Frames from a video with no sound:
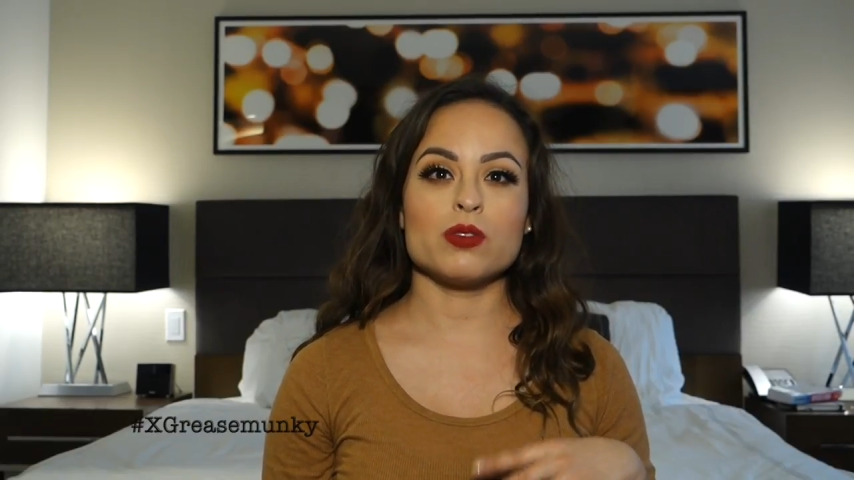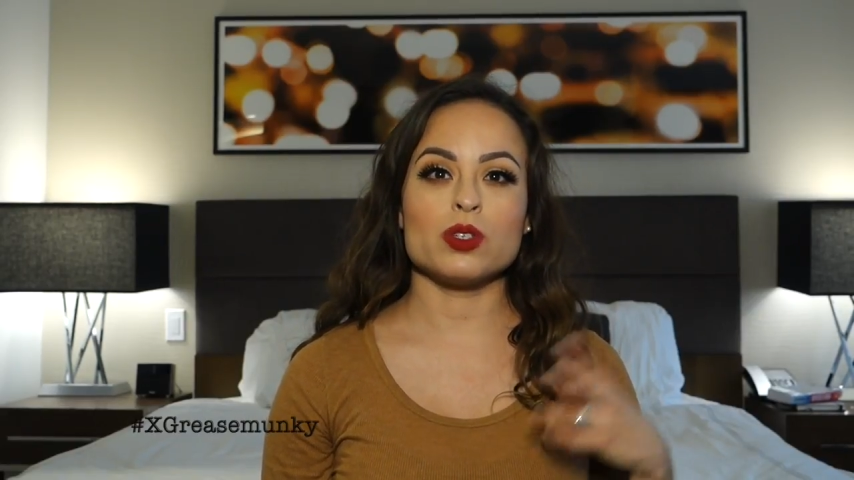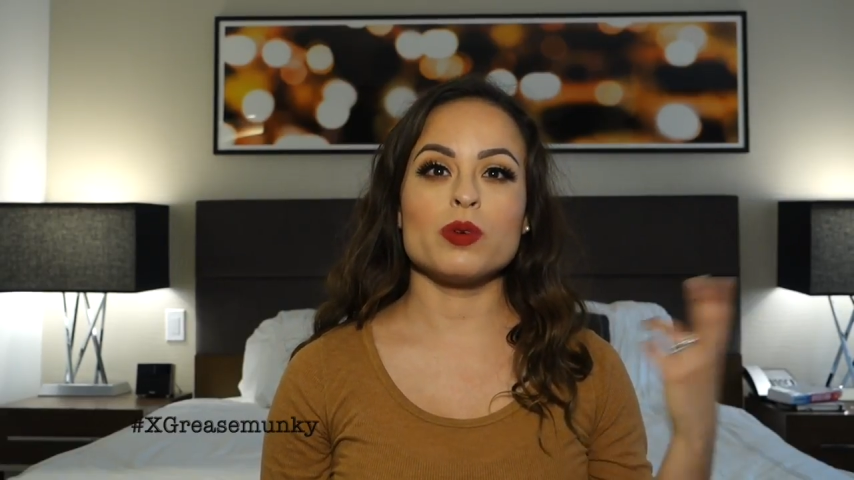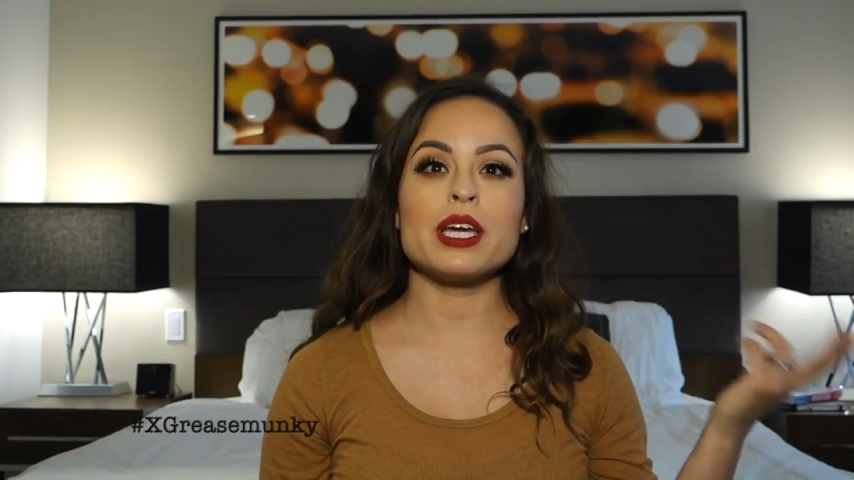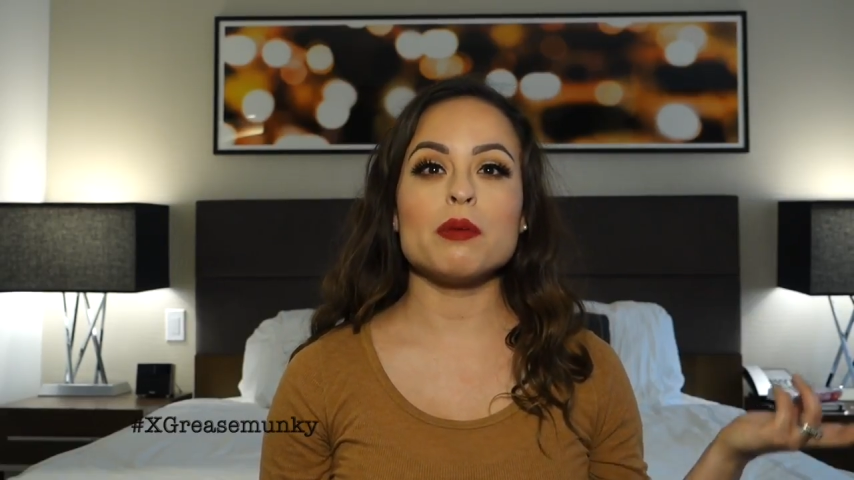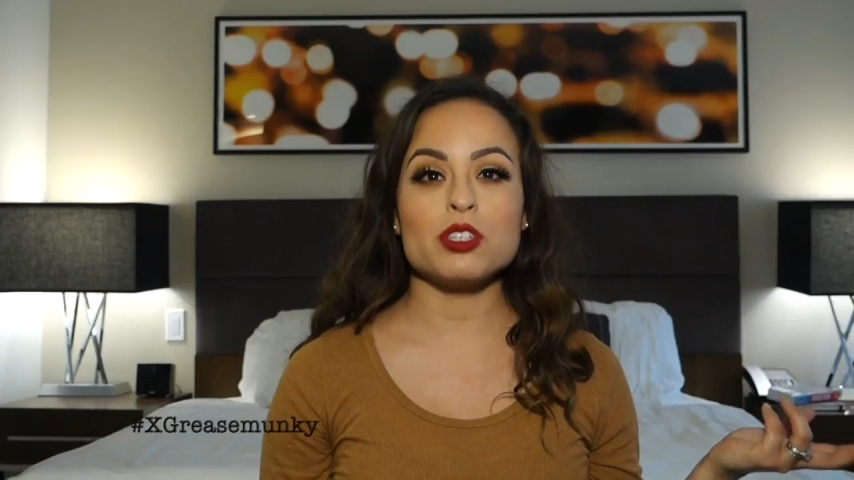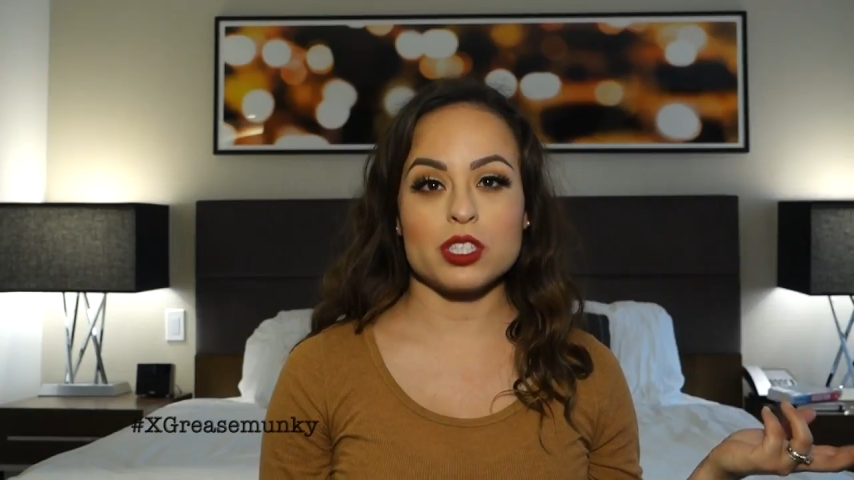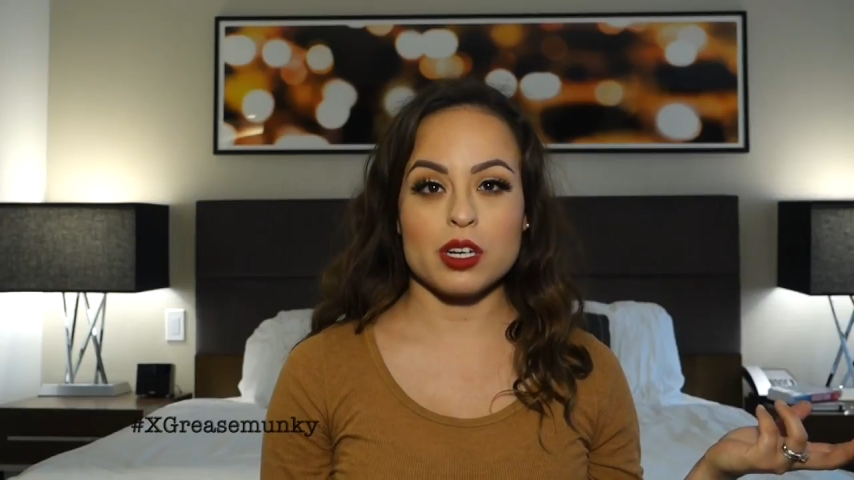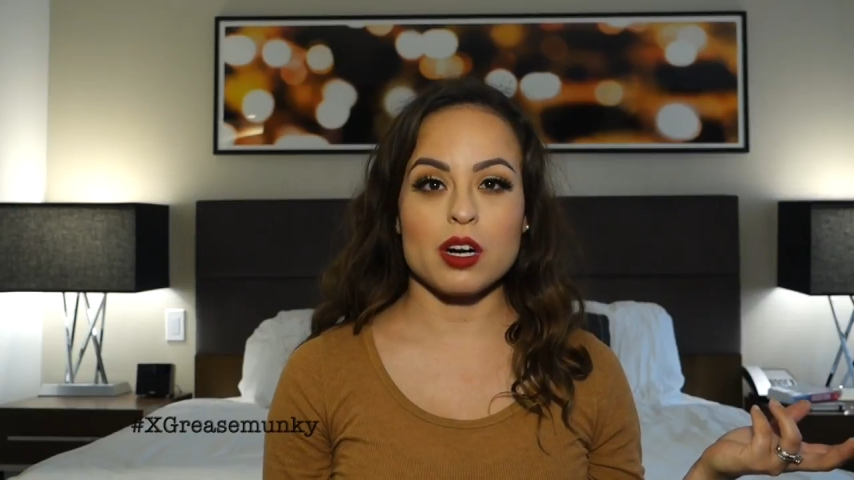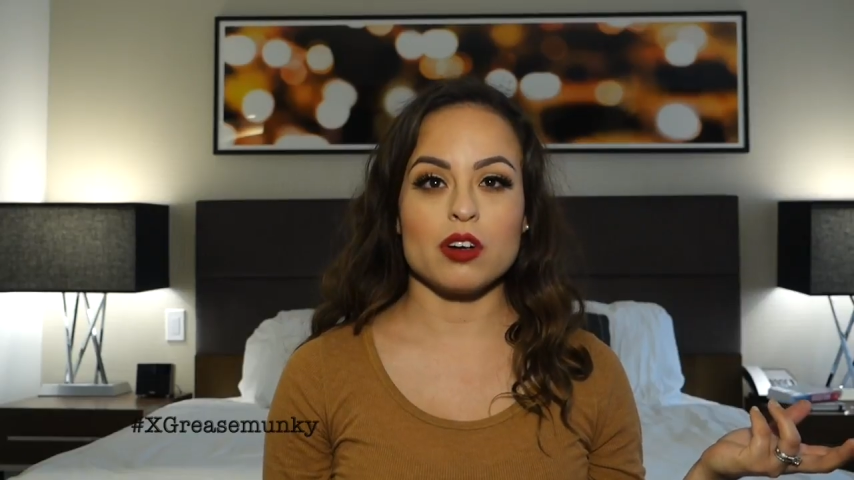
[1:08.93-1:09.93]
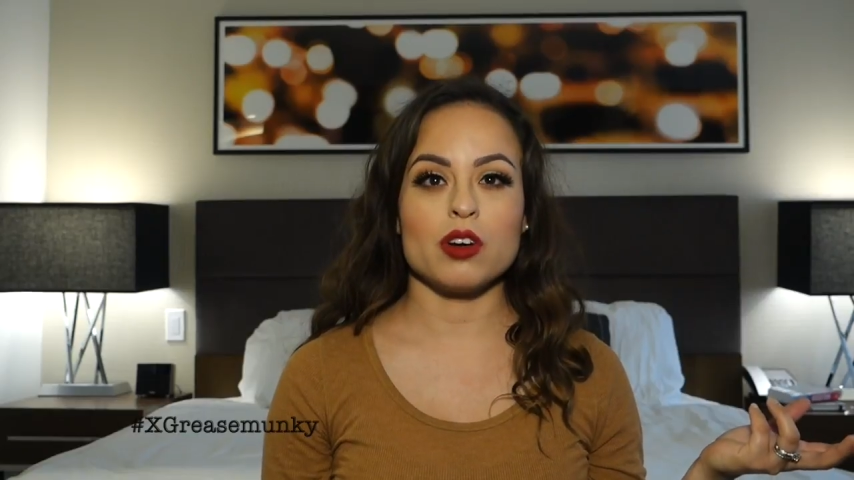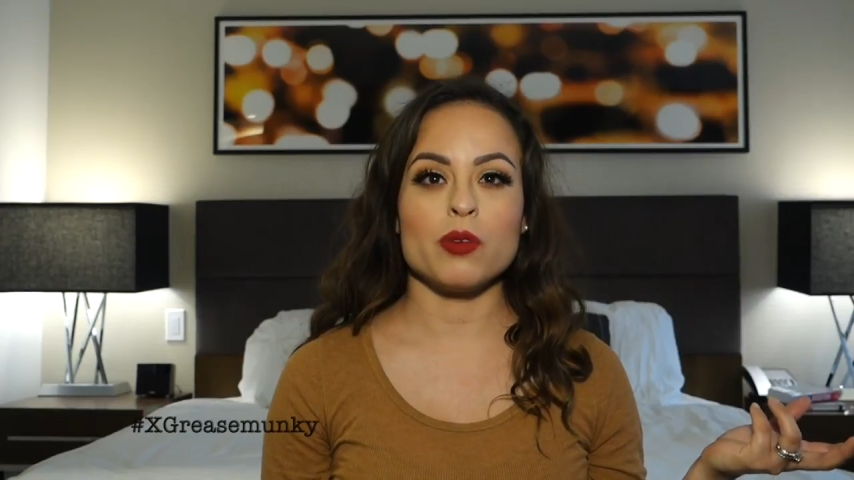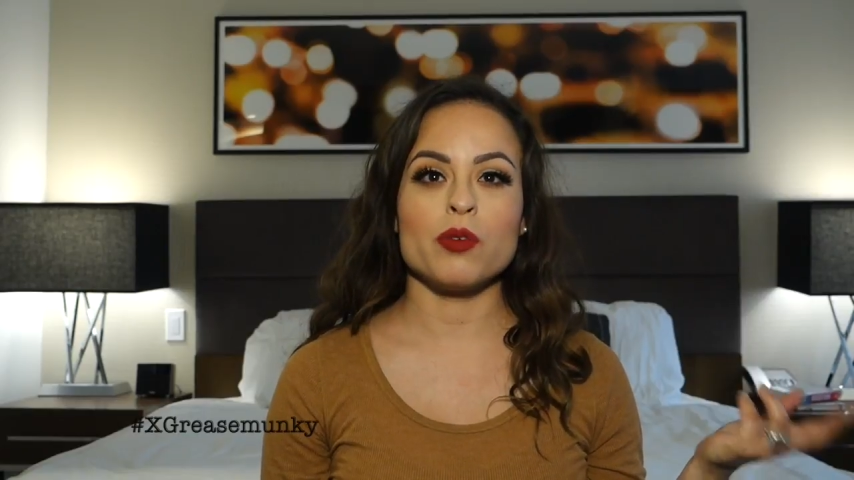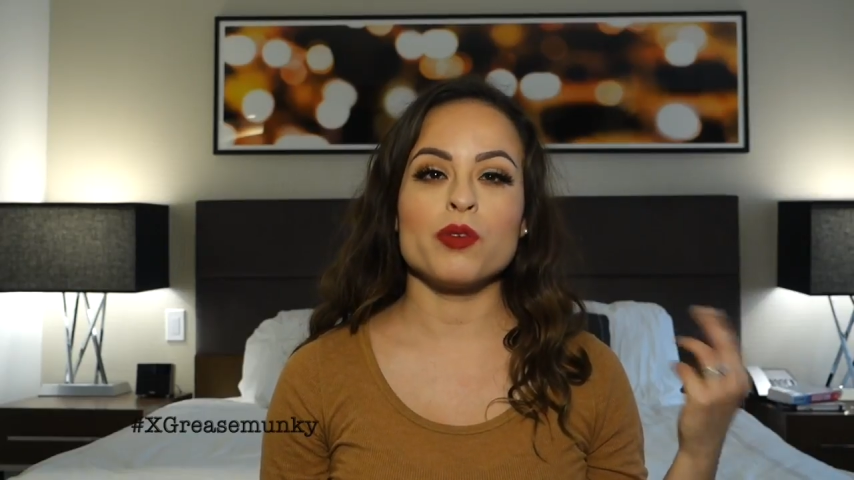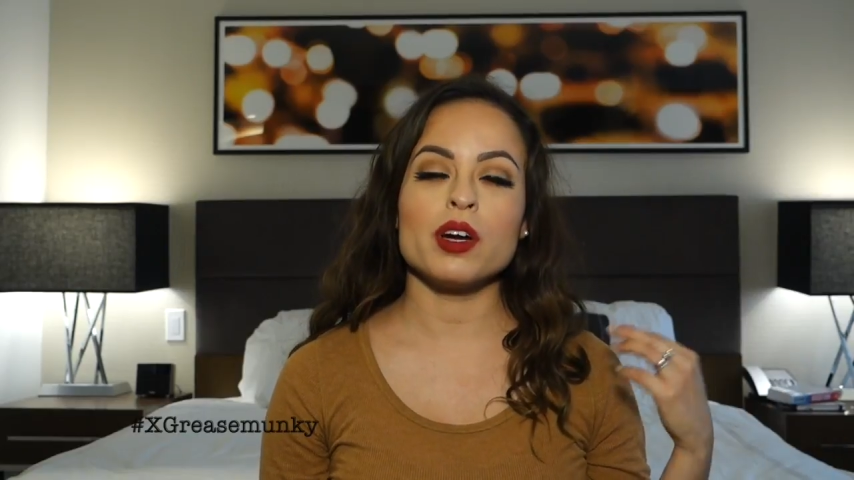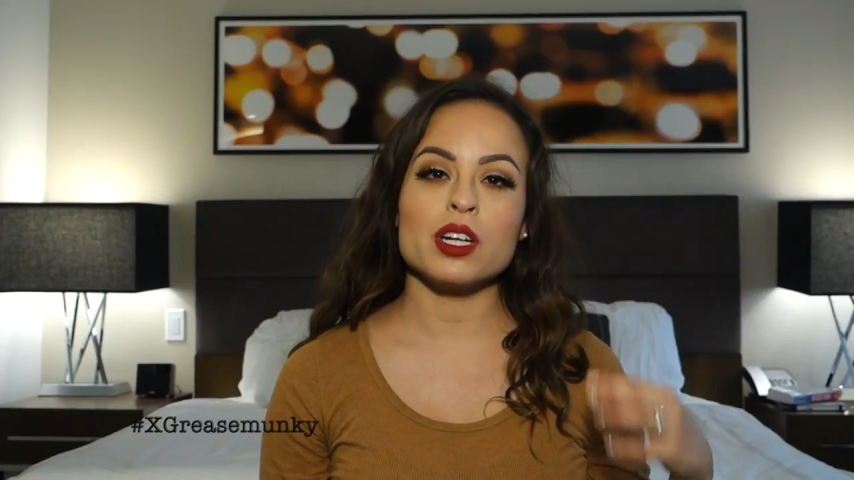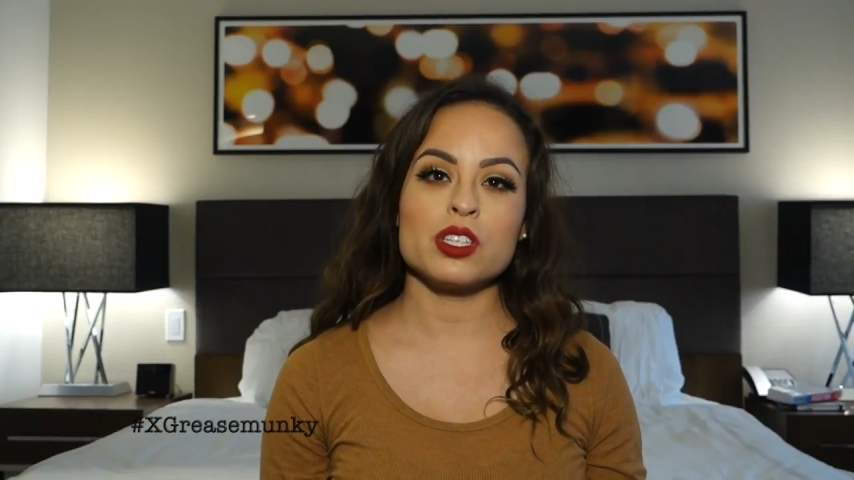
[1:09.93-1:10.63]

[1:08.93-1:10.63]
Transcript: so we came to Chicago, and when we got